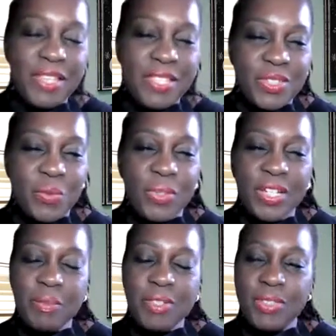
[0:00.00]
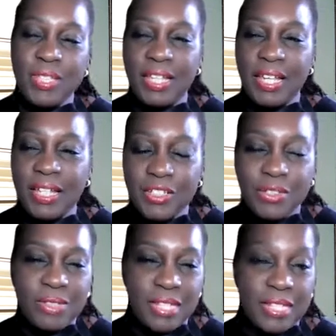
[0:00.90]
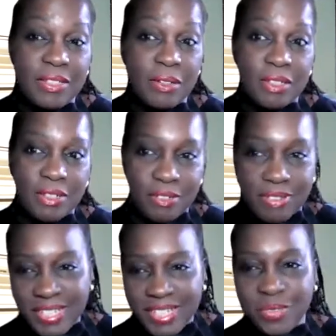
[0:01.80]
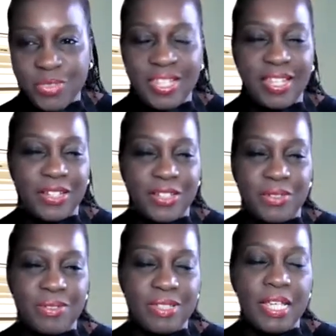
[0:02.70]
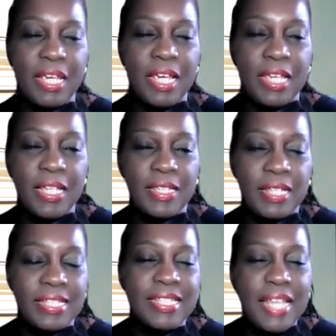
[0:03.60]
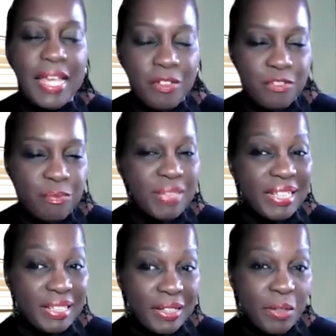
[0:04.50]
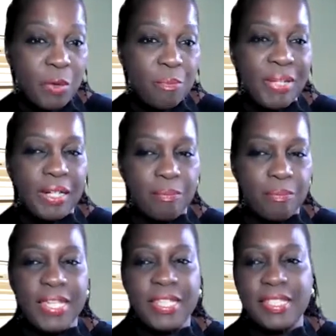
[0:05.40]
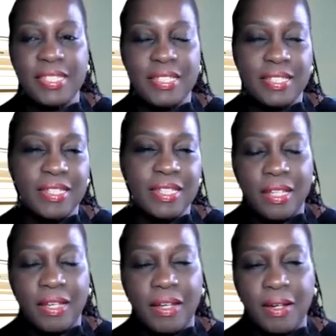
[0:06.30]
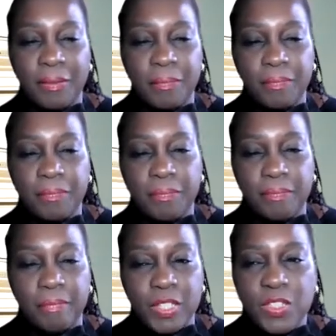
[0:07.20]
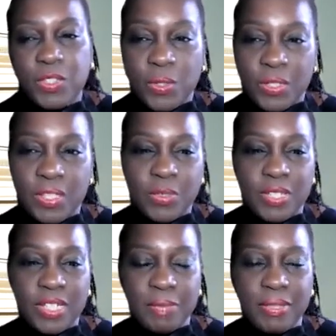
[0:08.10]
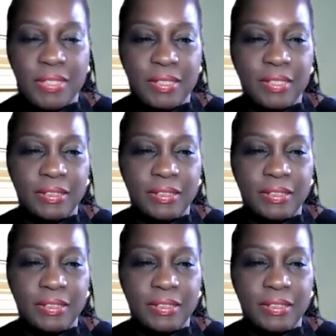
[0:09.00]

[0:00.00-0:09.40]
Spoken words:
so we're gonna be using cashews, at least Dr. Jarita is using cashews instead of milk or milk-based sauce. So it's gonna be a